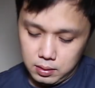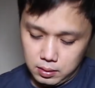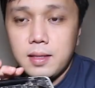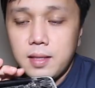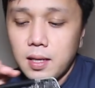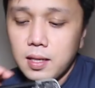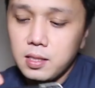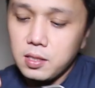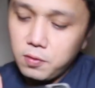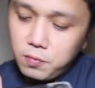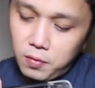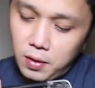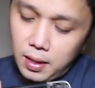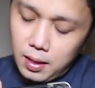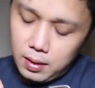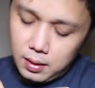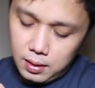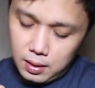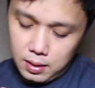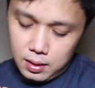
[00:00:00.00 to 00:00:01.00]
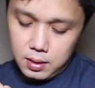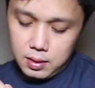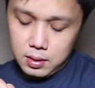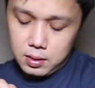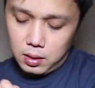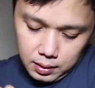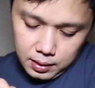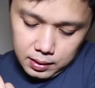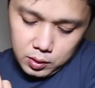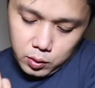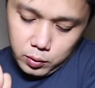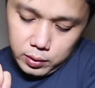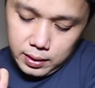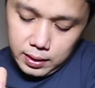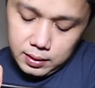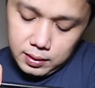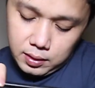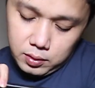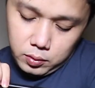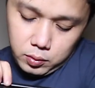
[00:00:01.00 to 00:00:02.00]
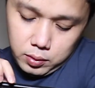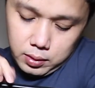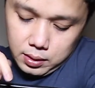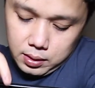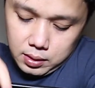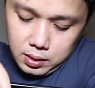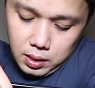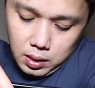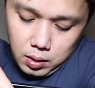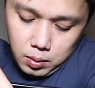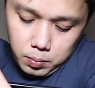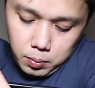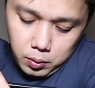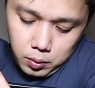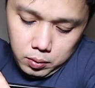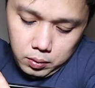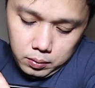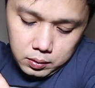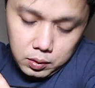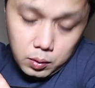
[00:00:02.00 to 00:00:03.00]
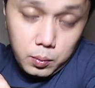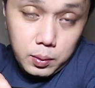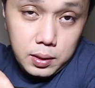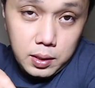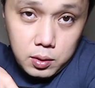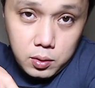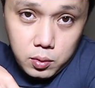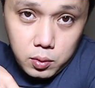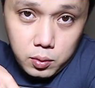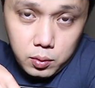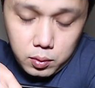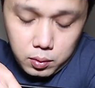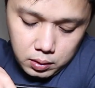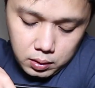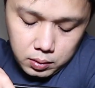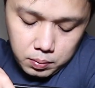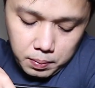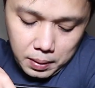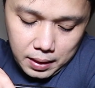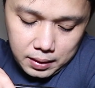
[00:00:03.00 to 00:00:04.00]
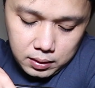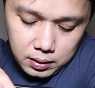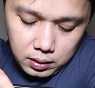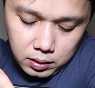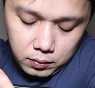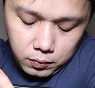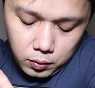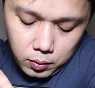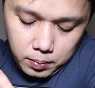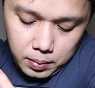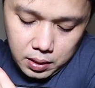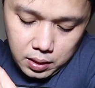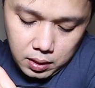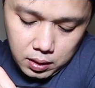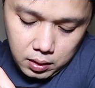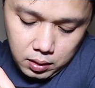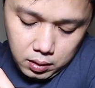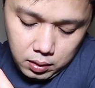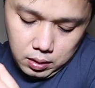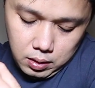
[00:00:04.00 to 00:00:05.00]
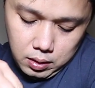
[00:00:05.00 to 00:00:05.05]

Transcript: This fan is is connected to this cable, so we need to dismantle it from here.